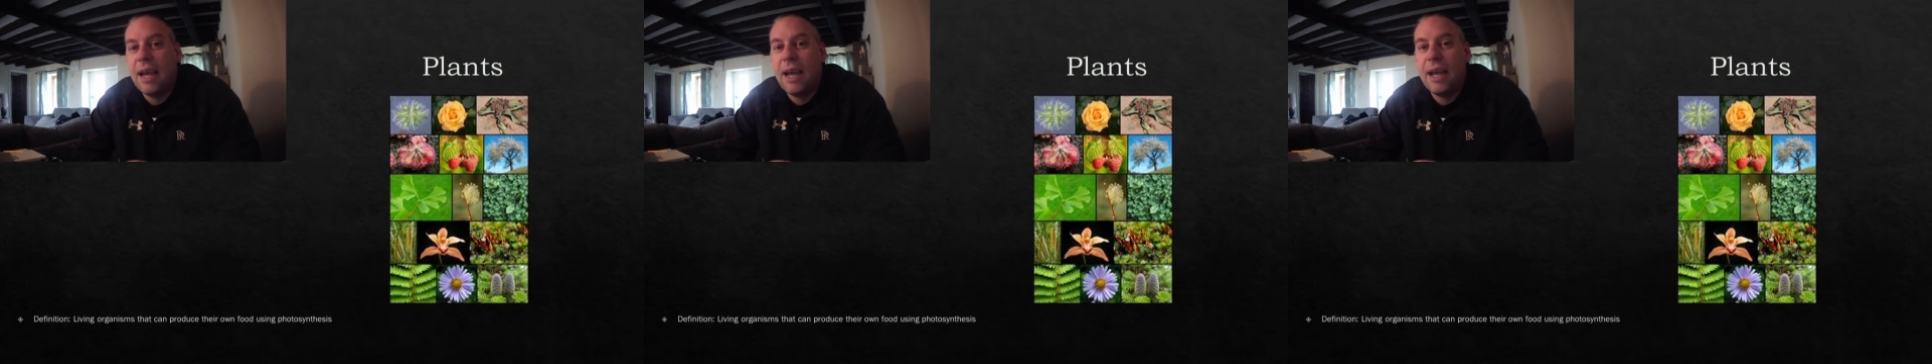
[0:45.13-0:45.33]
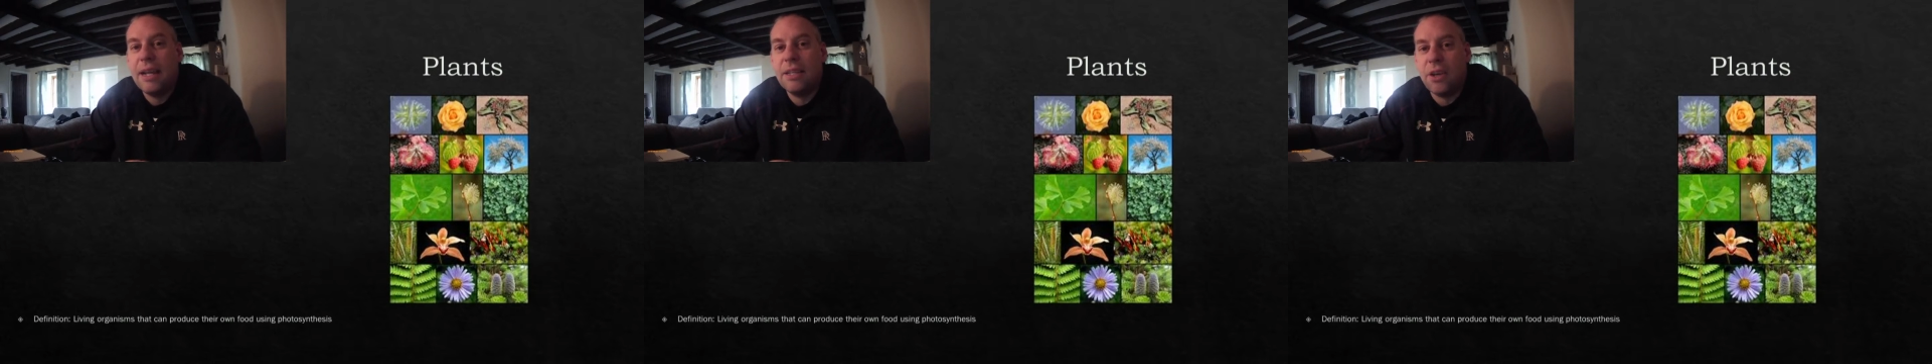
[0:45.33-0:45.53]

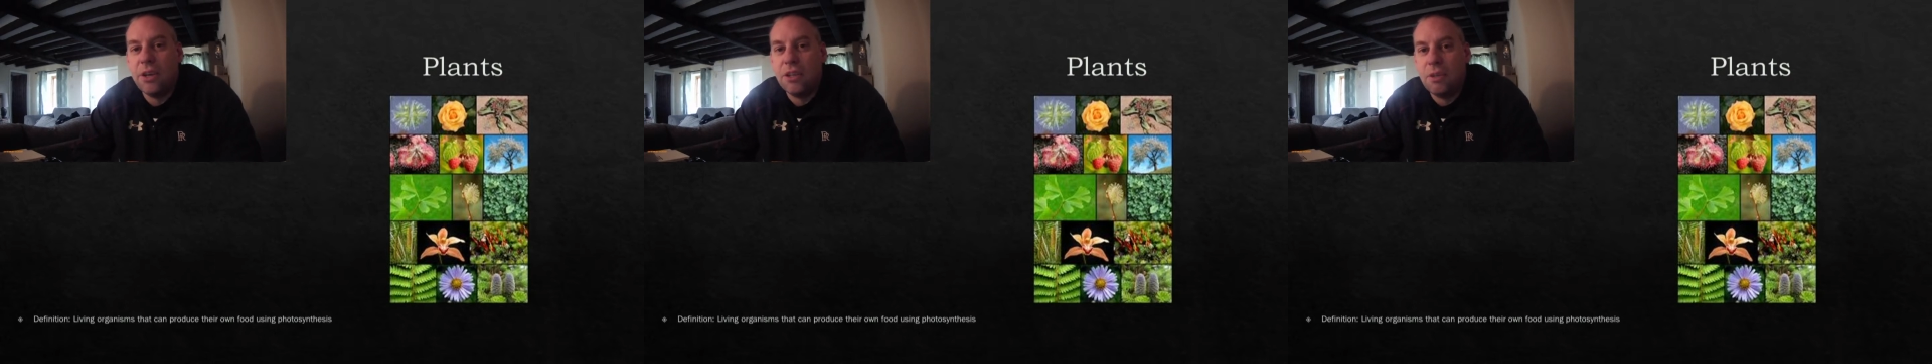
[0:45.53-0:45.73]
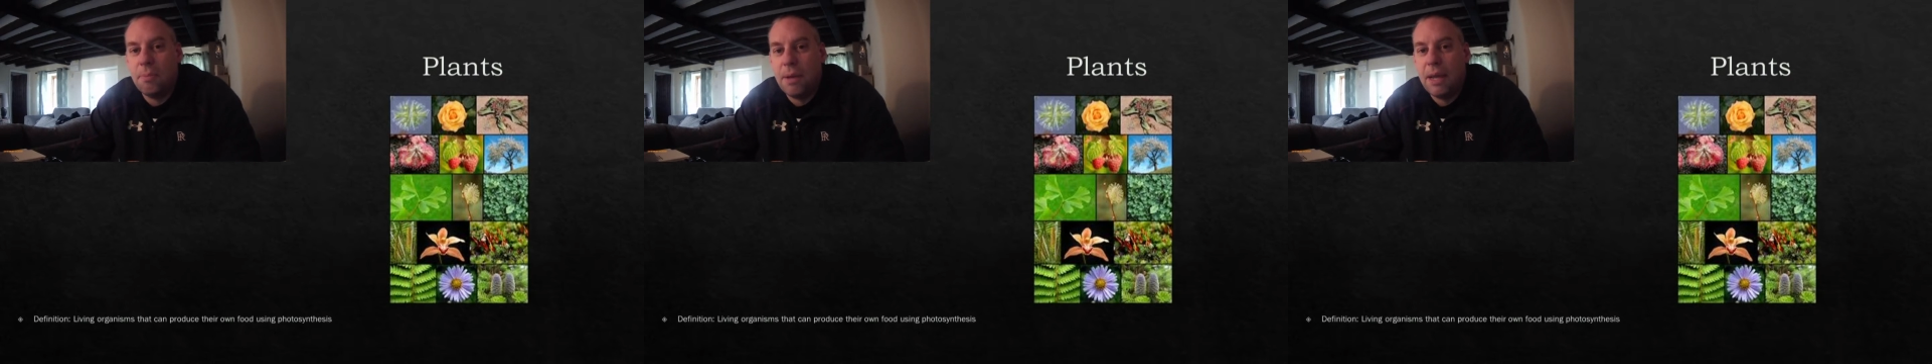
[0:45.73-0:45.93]
it's going
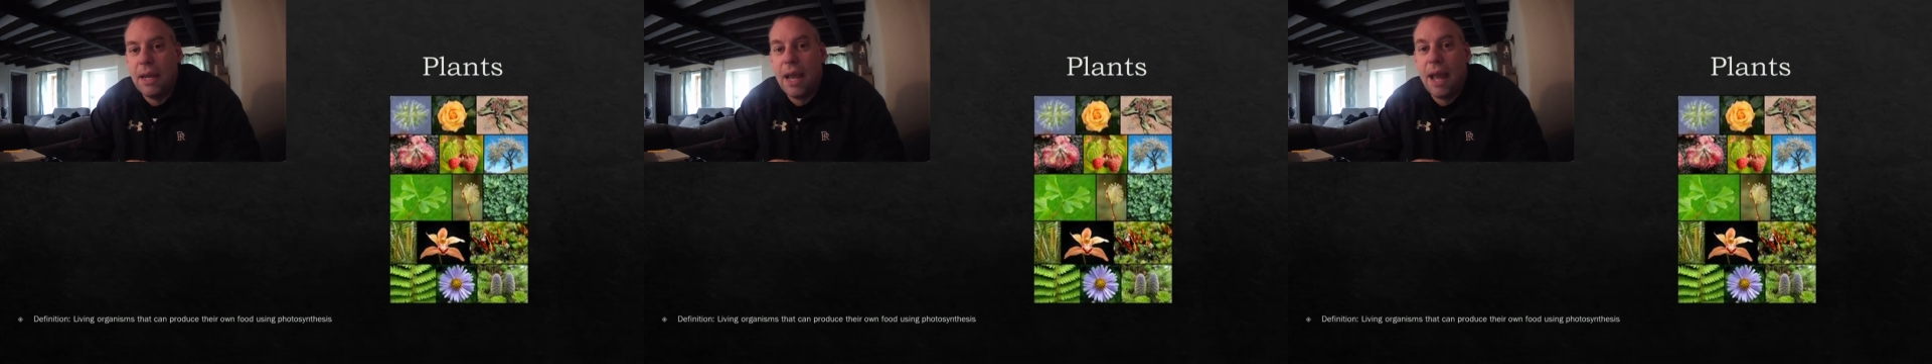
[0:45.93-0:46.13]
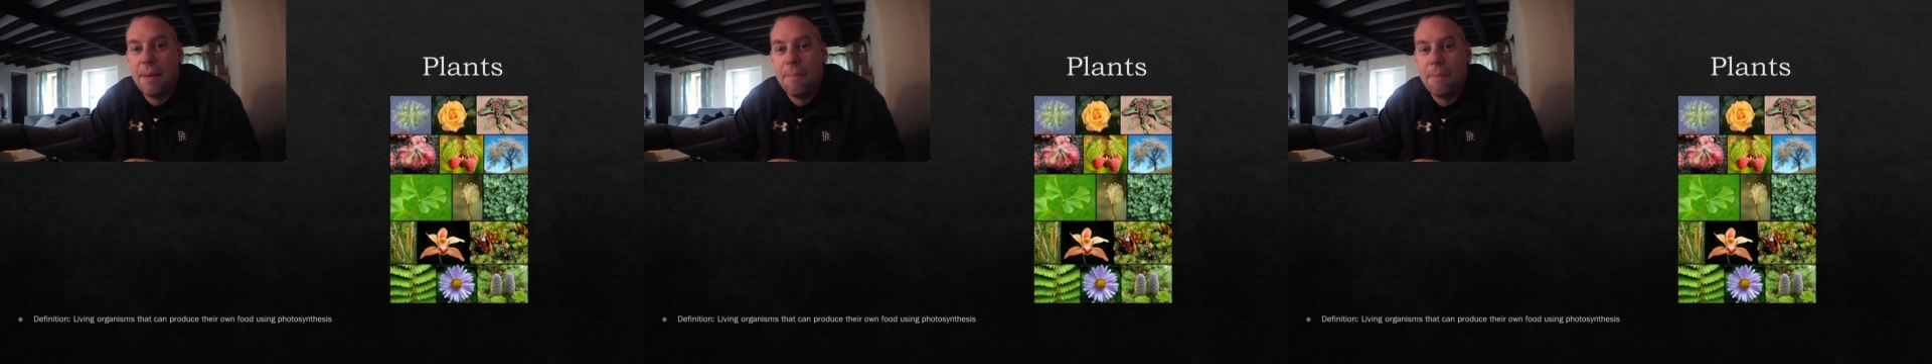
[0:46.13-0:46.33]
to be
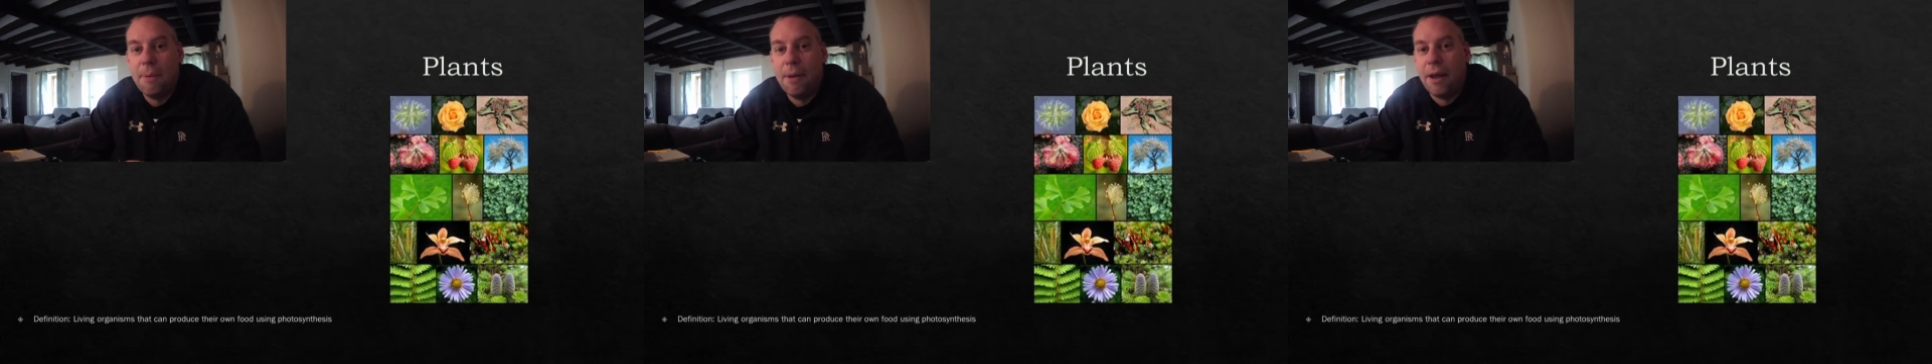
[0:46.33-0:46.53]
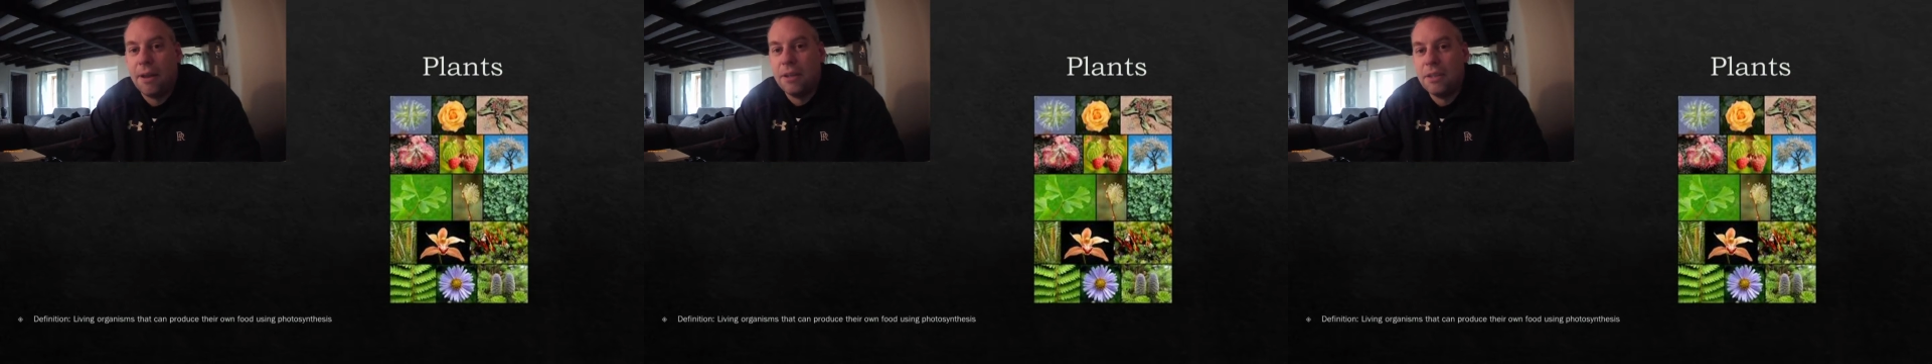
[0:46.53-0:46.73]
a
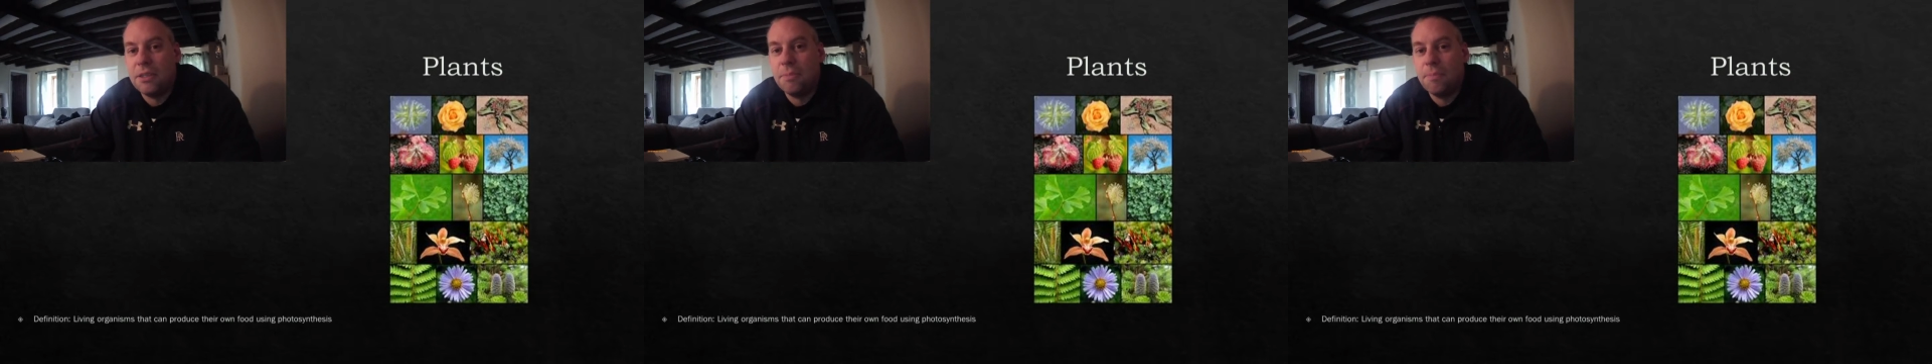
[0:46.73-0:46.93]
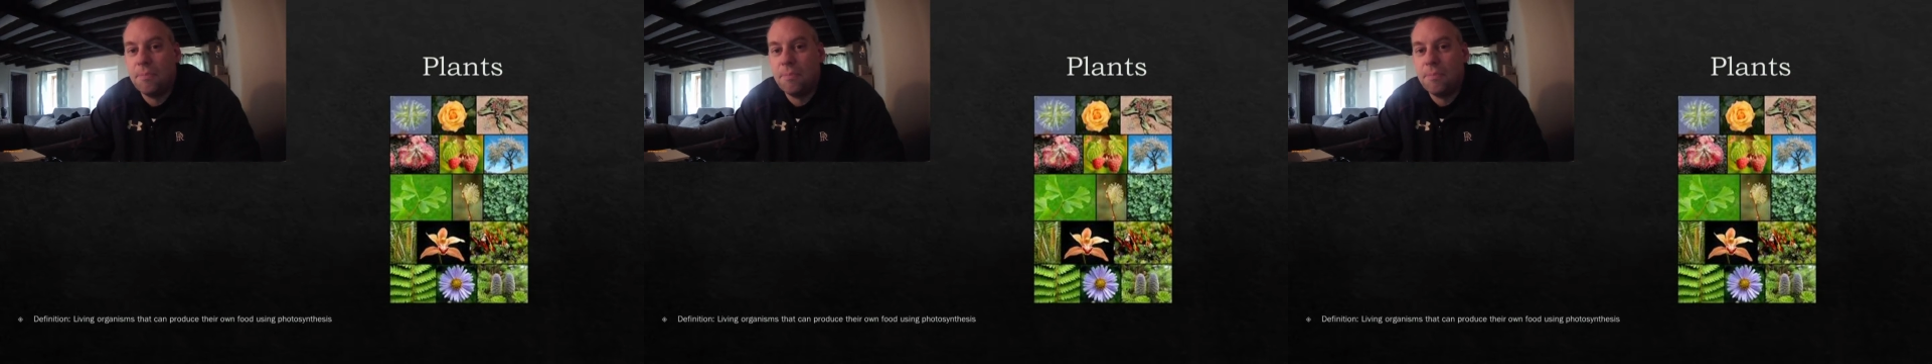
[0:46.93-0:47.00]
plant.